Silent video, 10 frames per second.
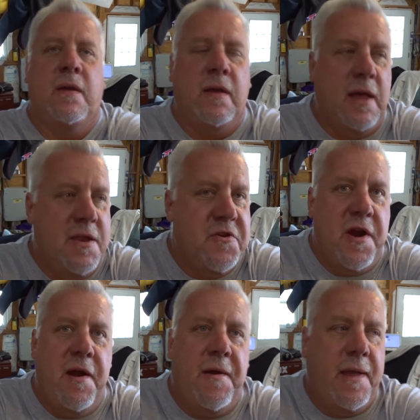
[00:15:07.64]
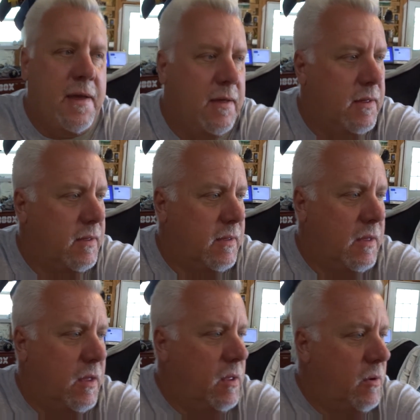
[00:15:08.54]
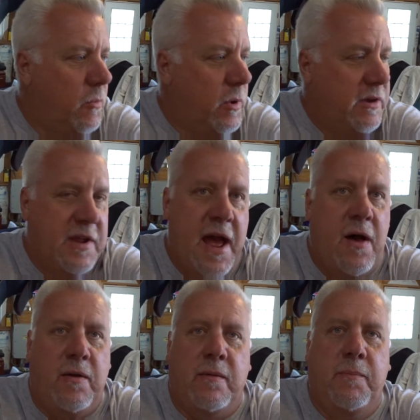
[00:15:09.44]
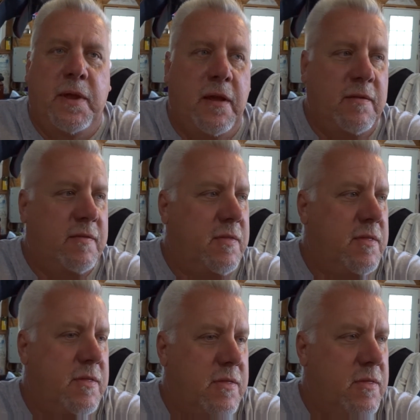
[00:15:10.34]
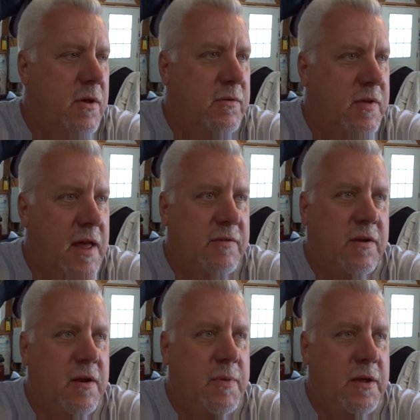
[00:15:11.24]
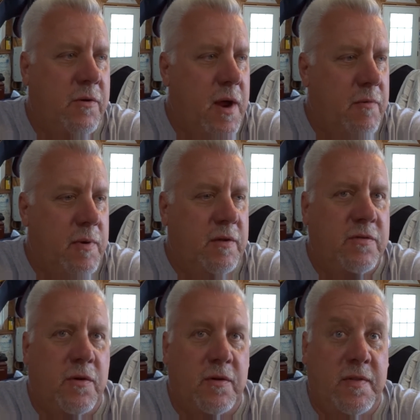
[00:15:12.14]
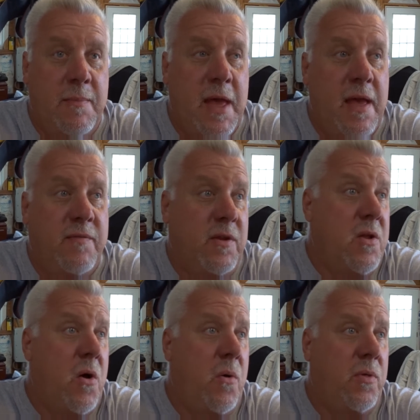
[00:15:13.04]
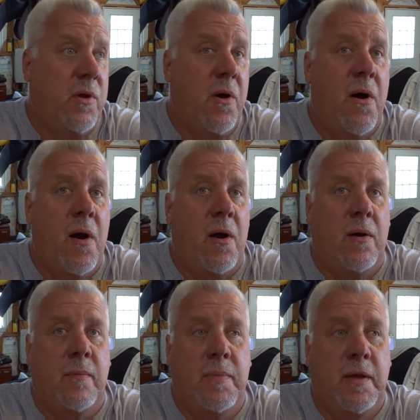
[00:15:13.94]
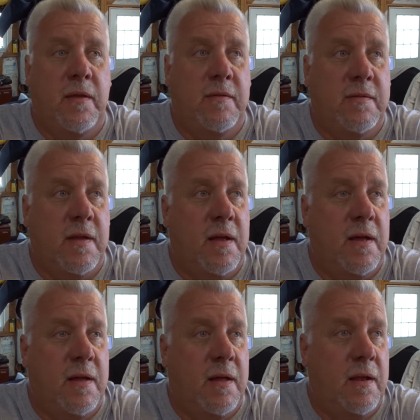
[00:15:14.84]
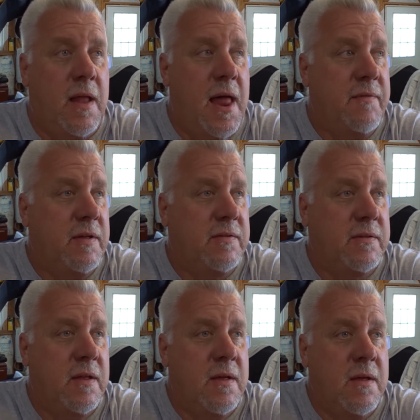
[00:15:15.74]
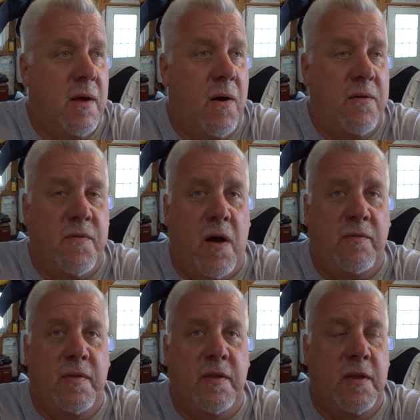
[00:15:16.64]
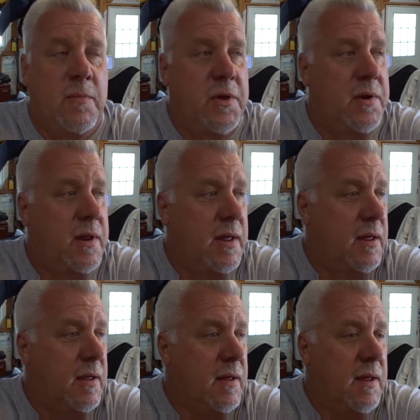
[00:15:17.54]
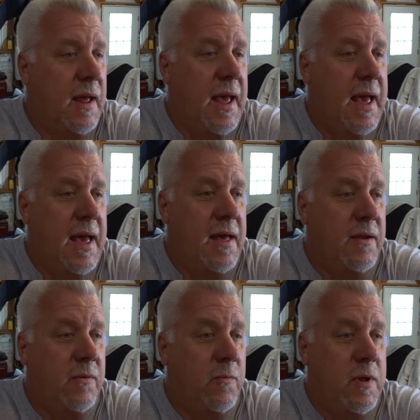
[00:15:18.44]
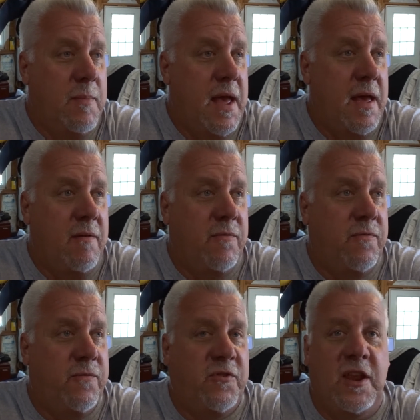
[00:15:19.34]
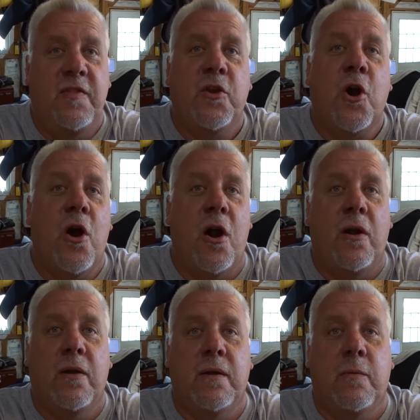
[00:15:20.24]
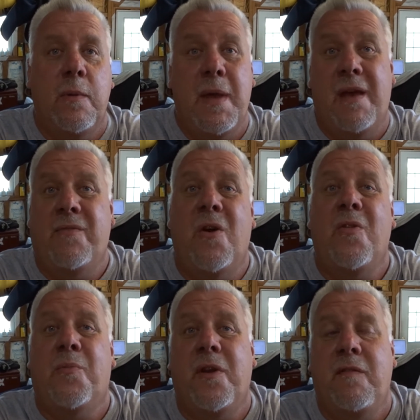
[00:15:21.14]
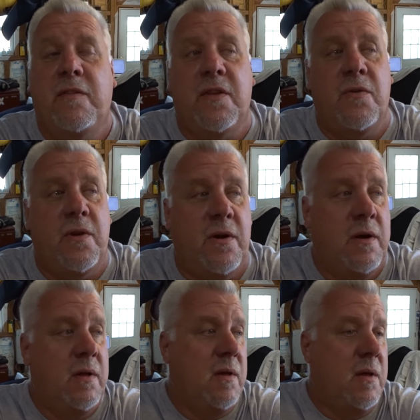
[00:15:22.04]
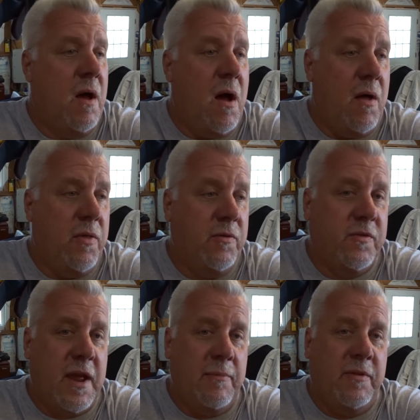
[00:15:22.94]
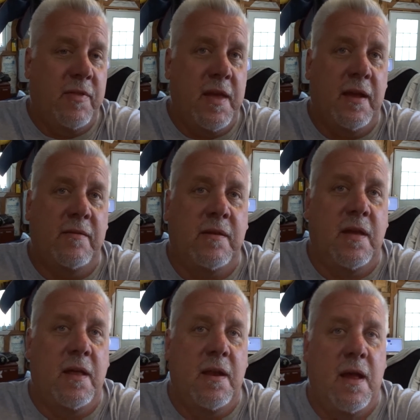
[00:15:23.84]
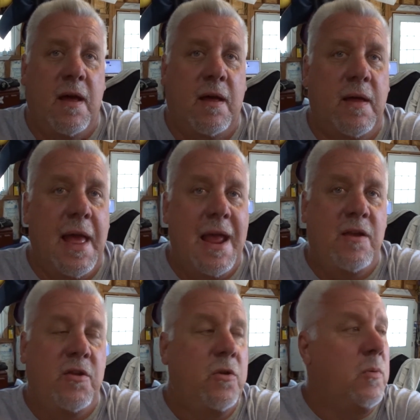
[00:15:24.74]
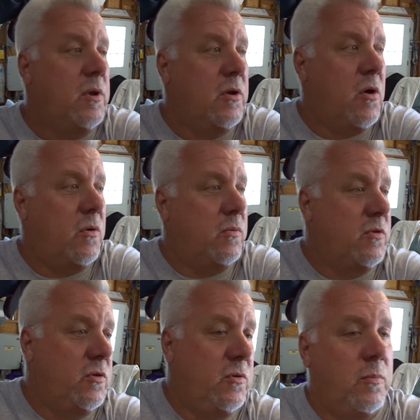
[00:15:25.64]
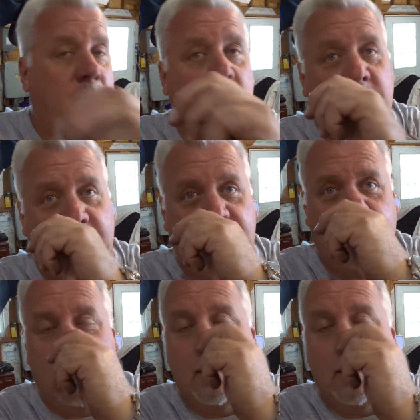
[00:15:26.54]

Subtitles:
in your area, reach out, because those guys are going to be a great resource. They may even know the car, because a lot of us are involved in the community and we may have seen the car. We may have known the previous owner. All those types of things can aid you when you go to purchase